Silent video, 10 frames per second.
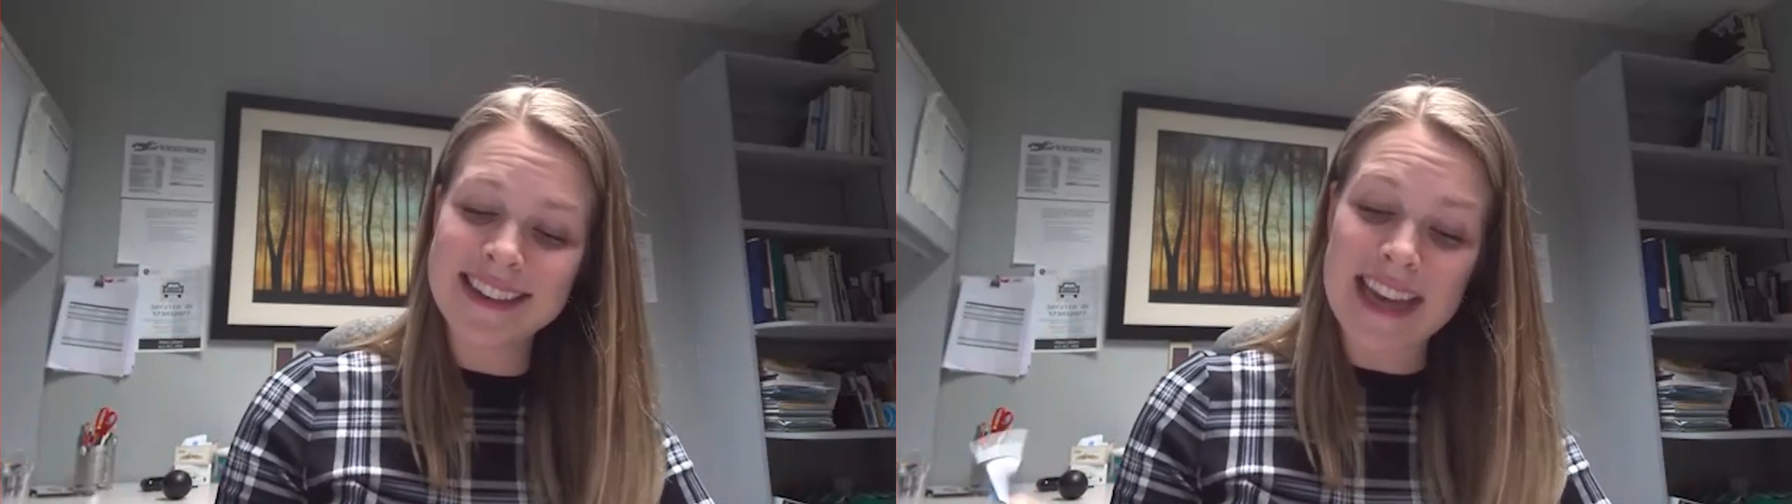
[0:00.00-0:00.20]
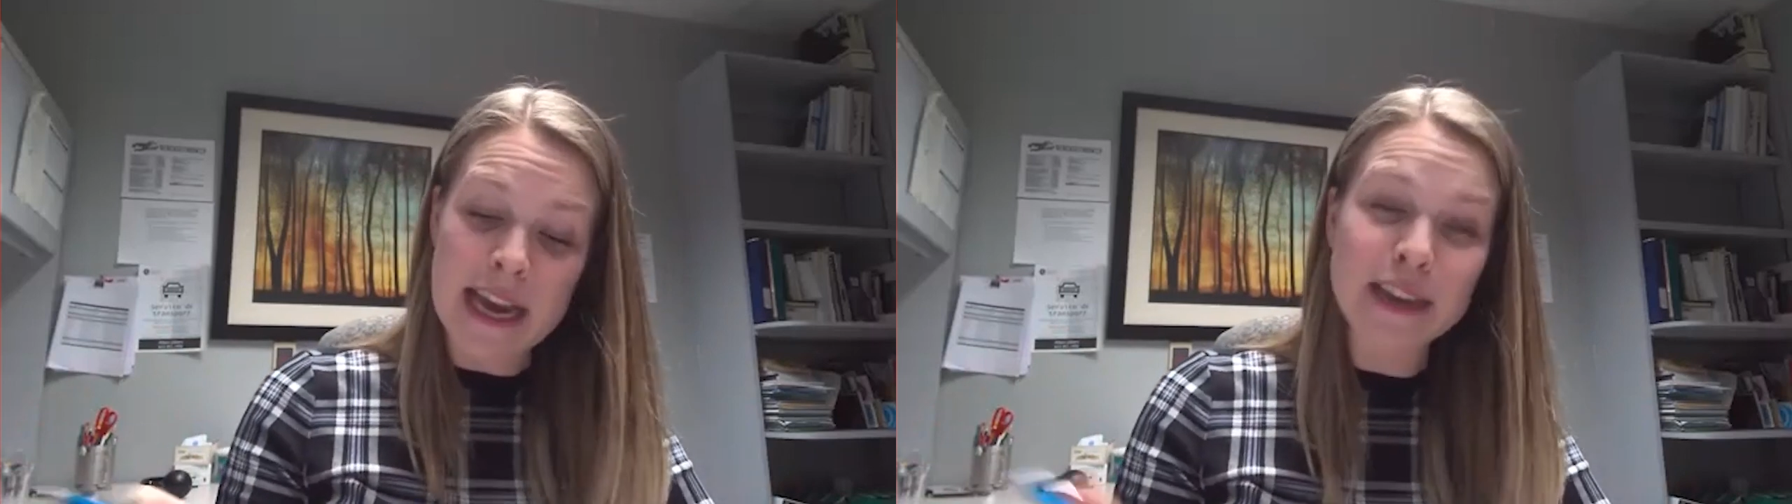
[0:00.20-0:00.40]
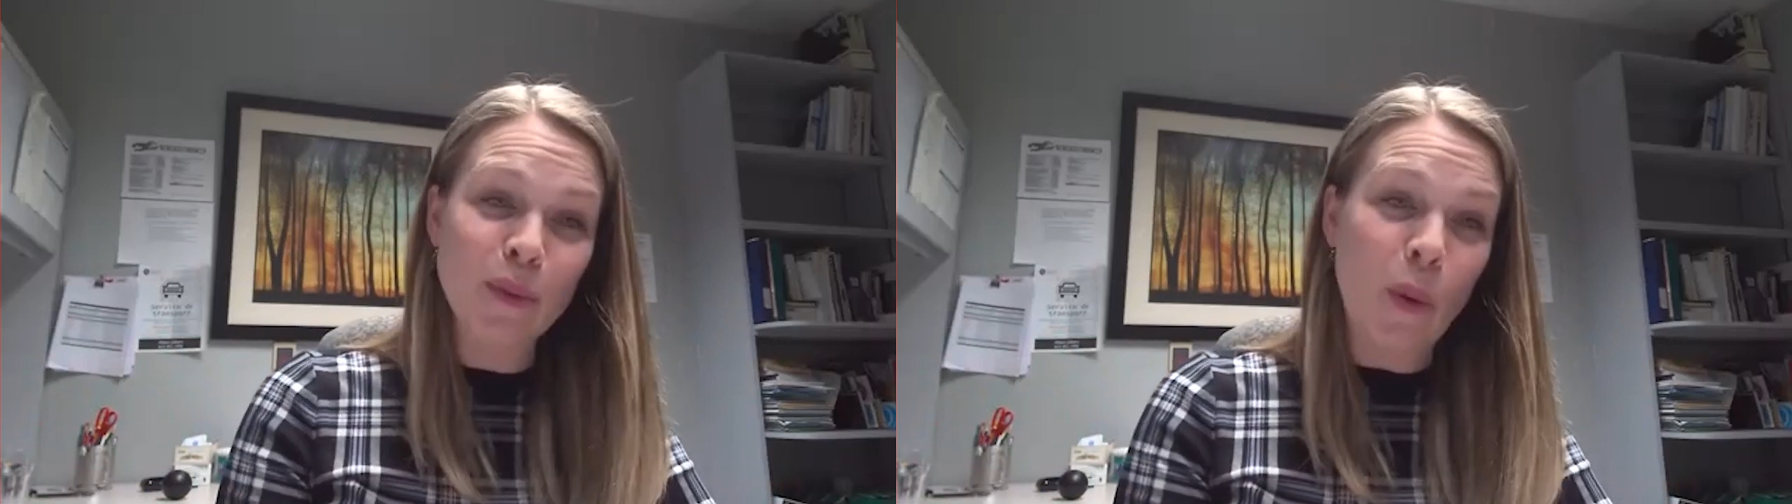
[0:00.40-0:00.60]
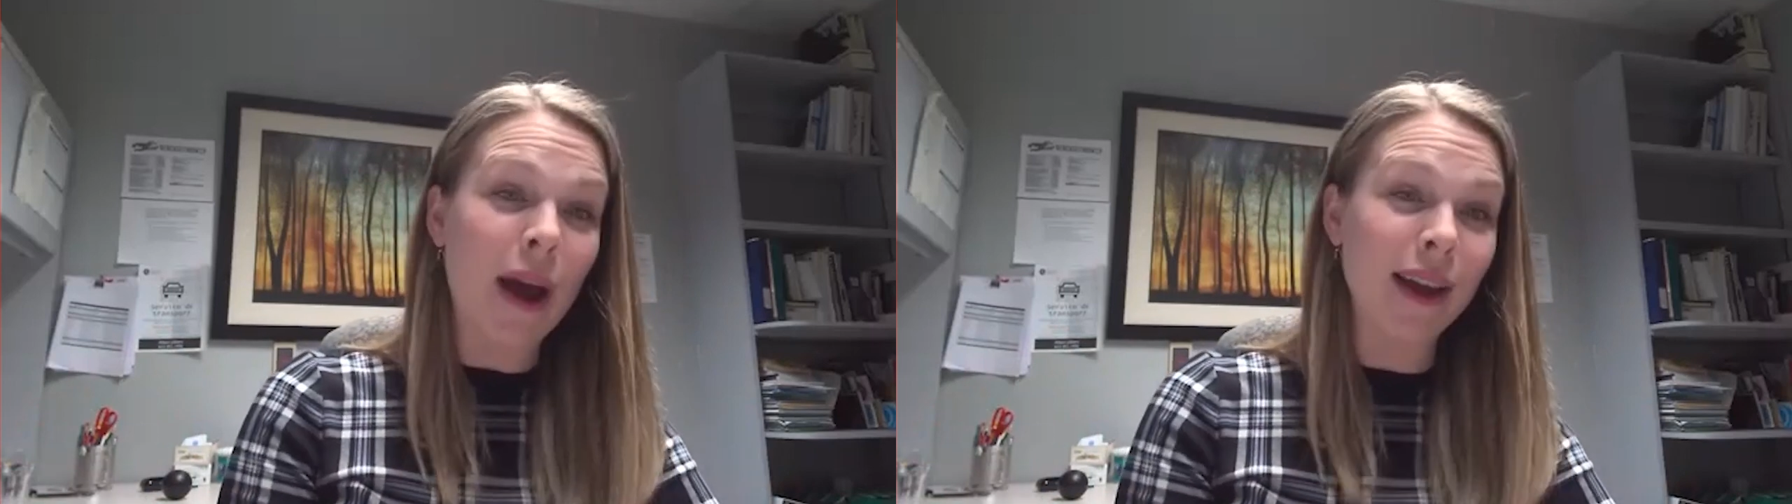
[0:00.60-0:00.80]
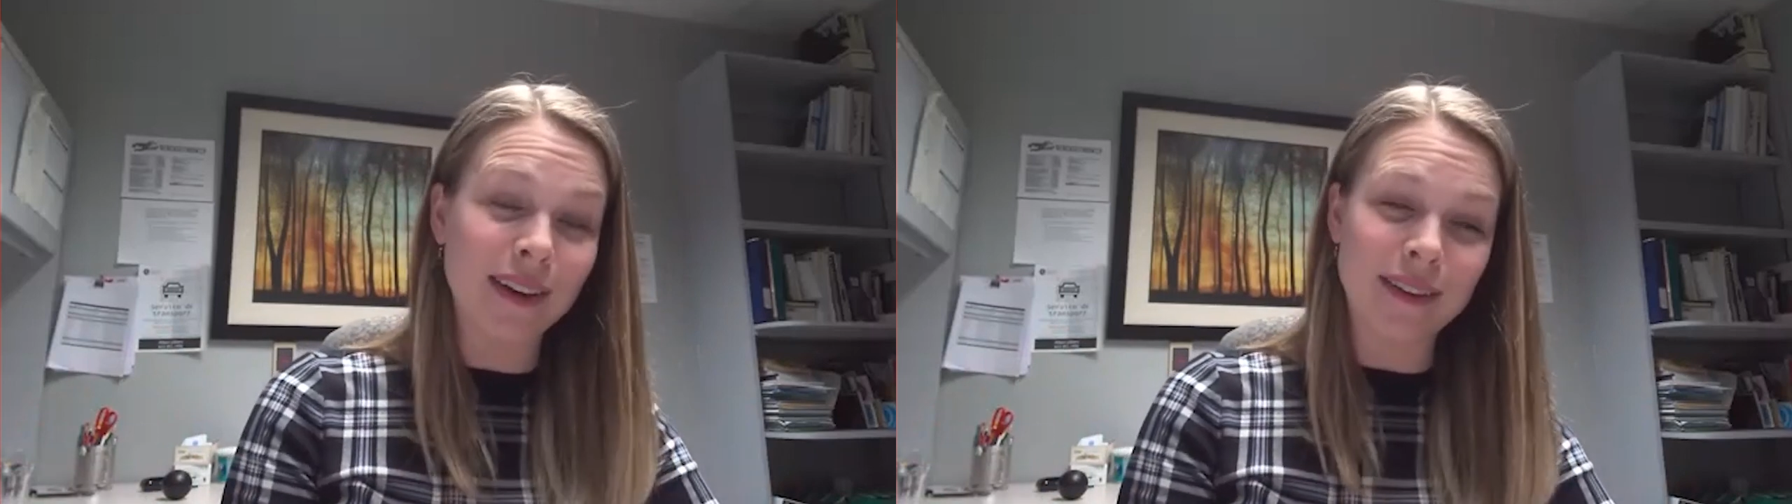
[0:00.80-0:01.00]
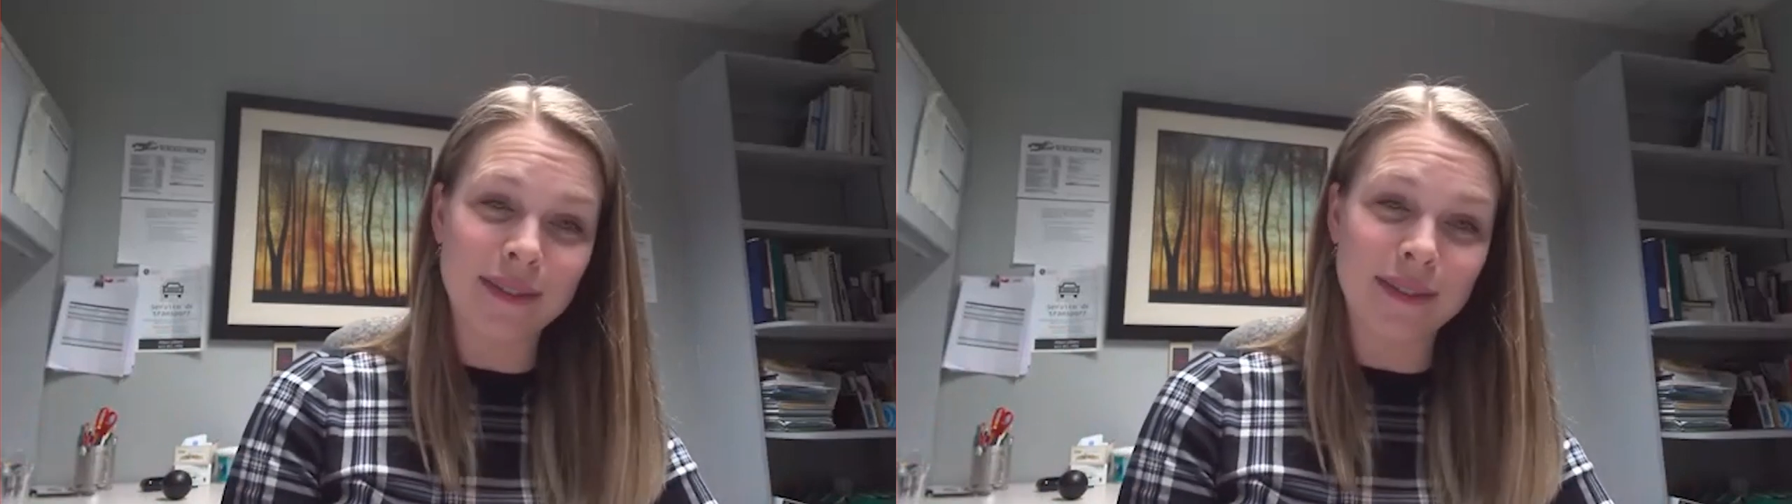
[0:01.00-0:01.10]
takes a while